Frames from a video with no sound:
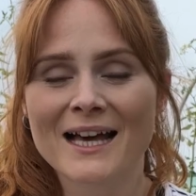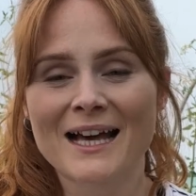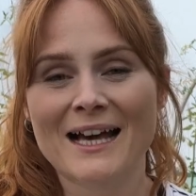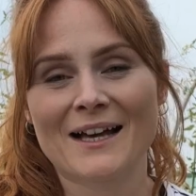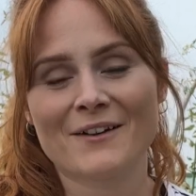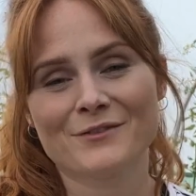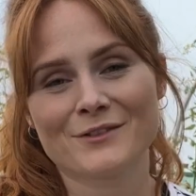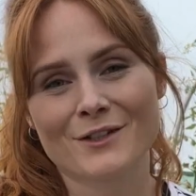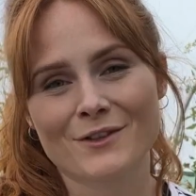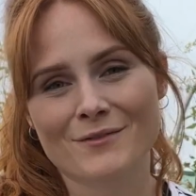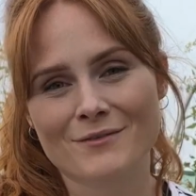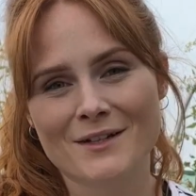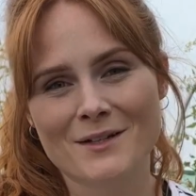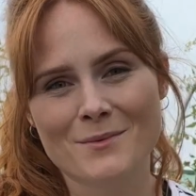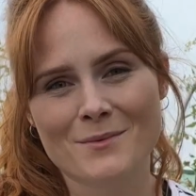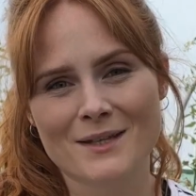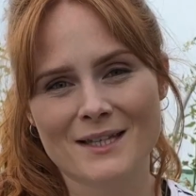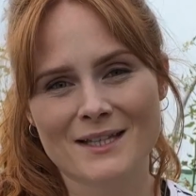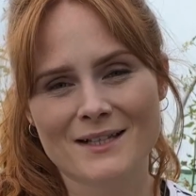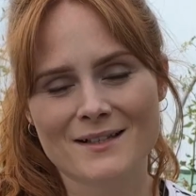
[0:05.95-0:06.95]
After 3
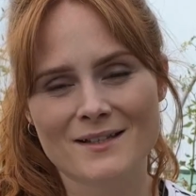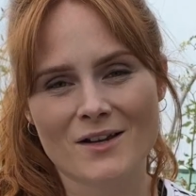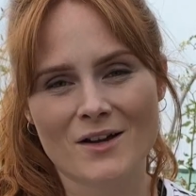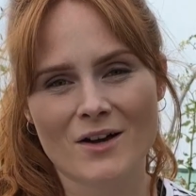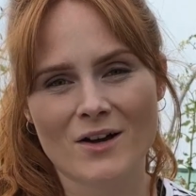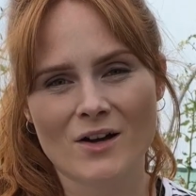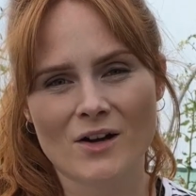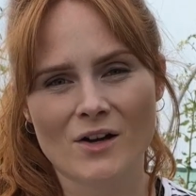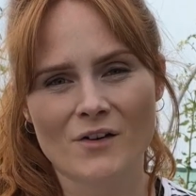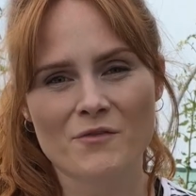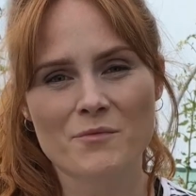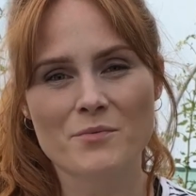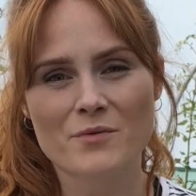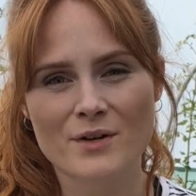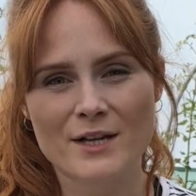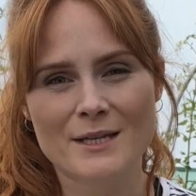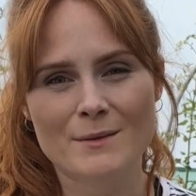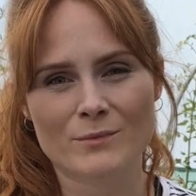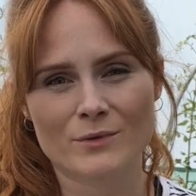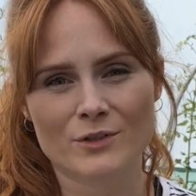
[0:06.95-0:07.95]
weeks of
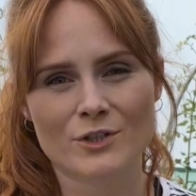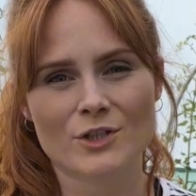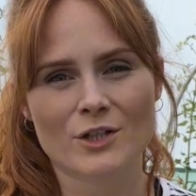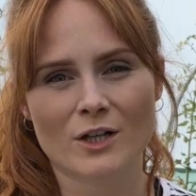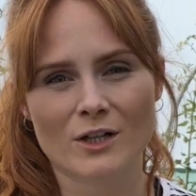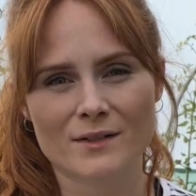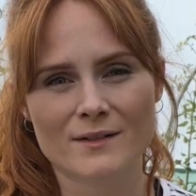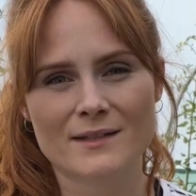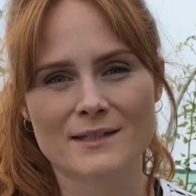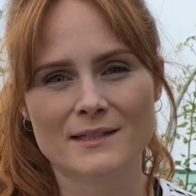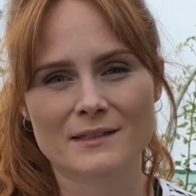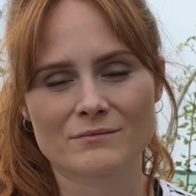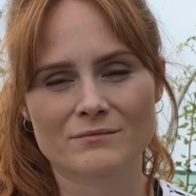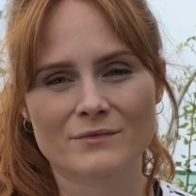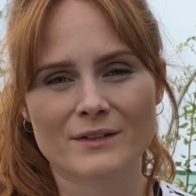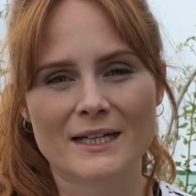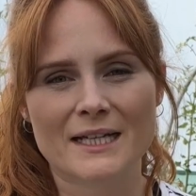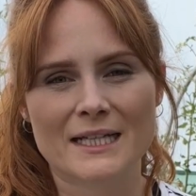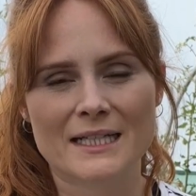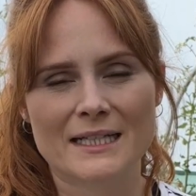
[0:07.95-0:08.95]
pretty much constant
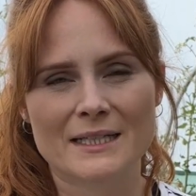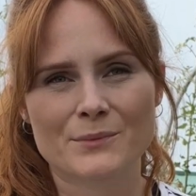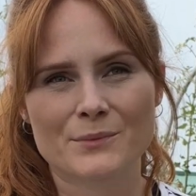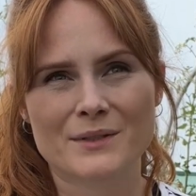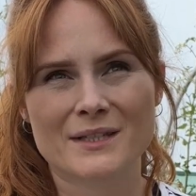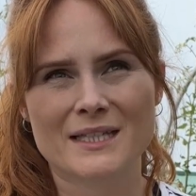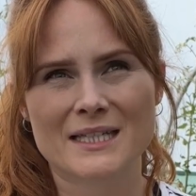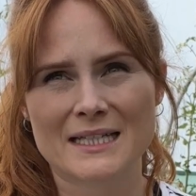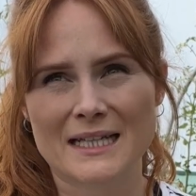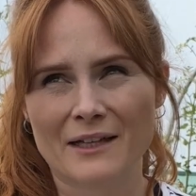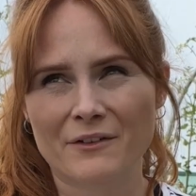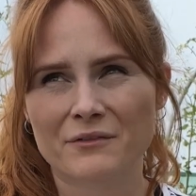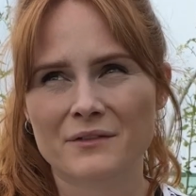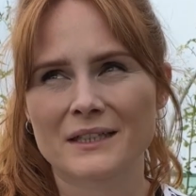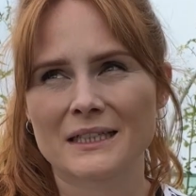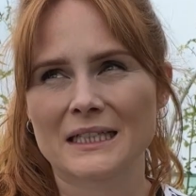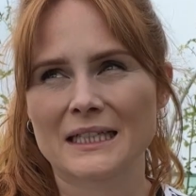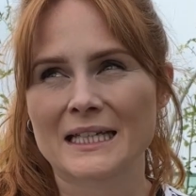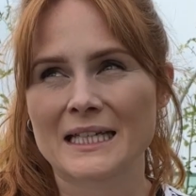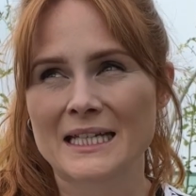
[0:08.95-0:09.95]
rain, it was
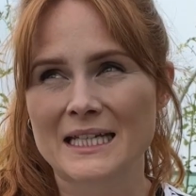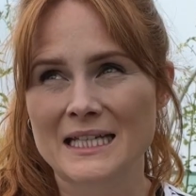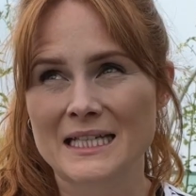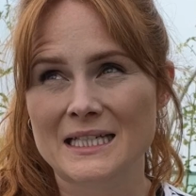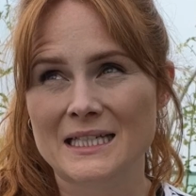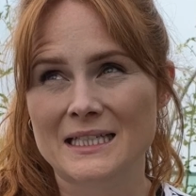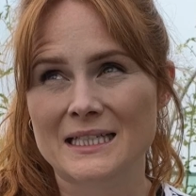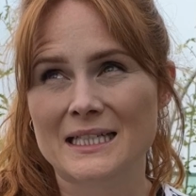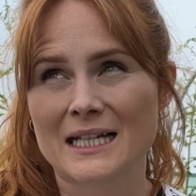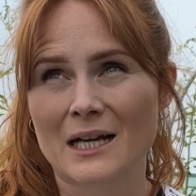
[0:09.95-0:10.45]
definitely needed.